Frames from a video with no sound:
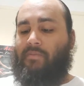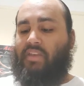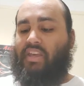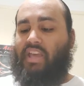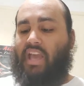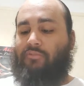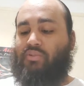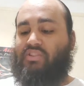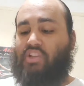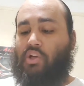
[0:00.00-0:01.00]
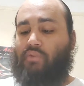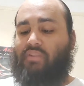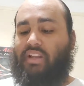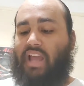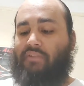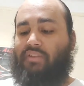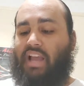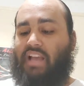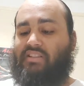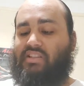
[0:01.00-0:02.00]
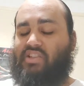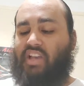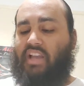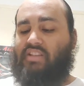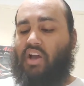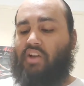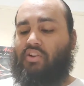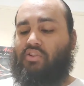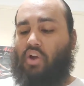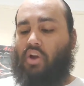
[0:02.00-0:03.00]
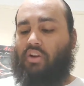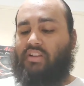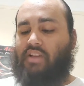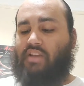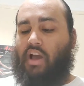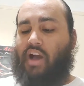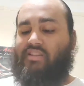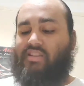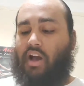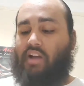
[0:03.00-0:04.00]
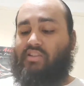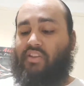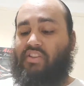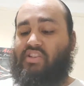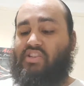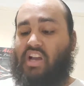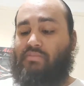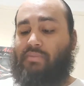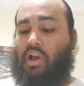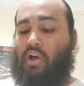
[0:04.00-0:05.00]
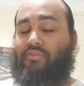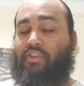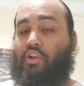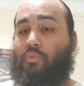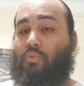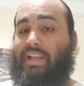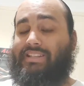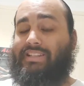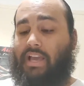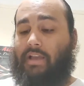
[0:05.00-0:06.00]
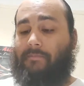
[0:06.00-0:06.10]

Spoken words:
he hath reserved in everlasting chains under darkness unto the judgment of the great day.